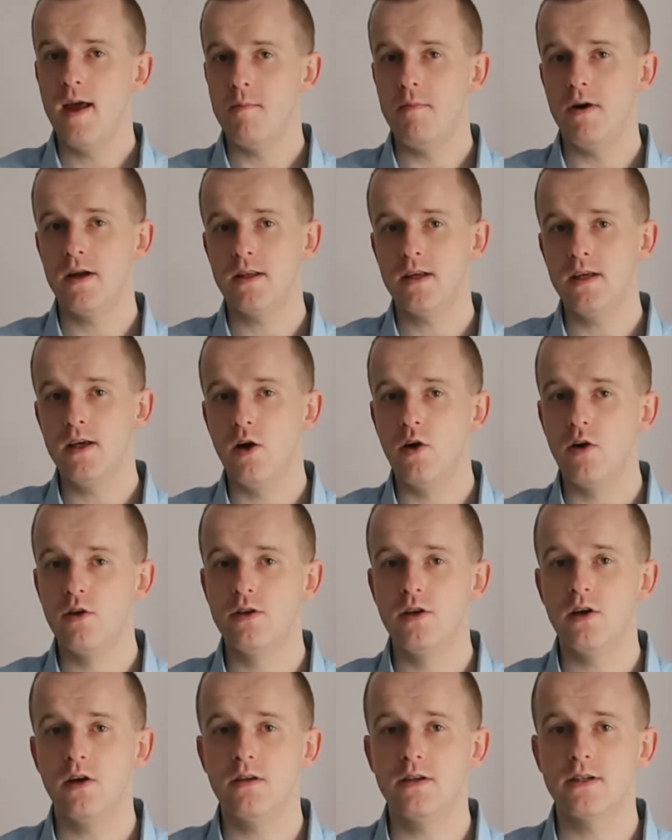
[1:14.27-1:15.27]
But
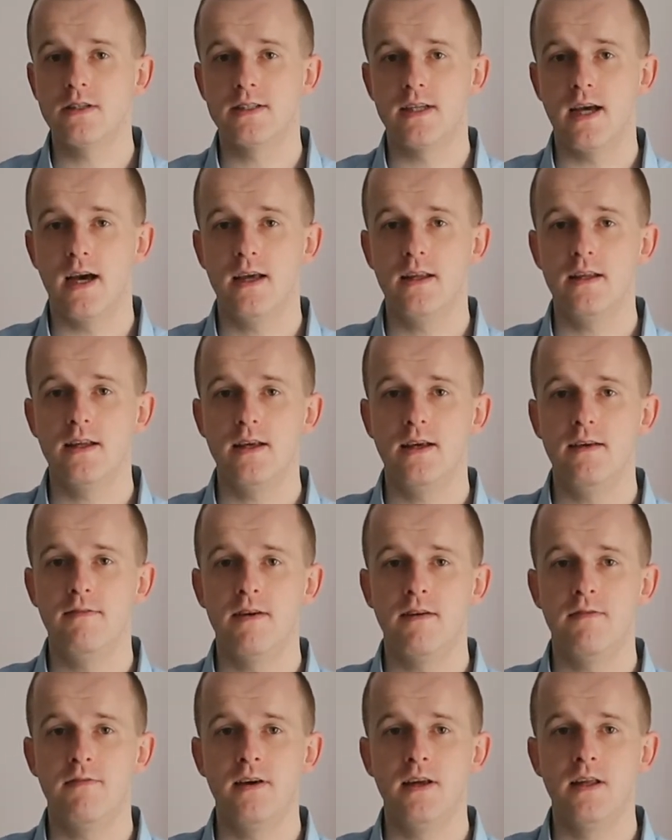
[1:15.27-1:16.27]
on the other side,
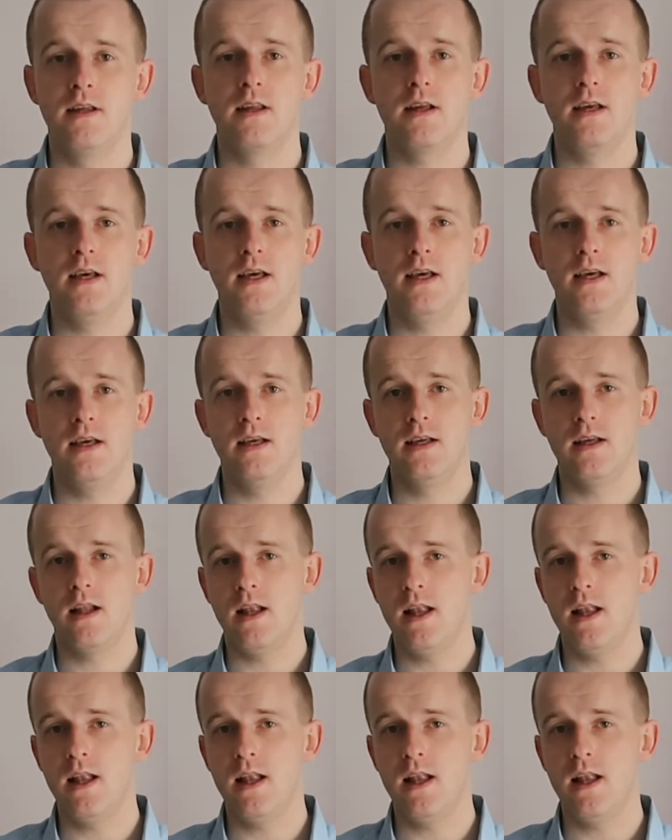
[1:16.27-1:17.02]
if a field is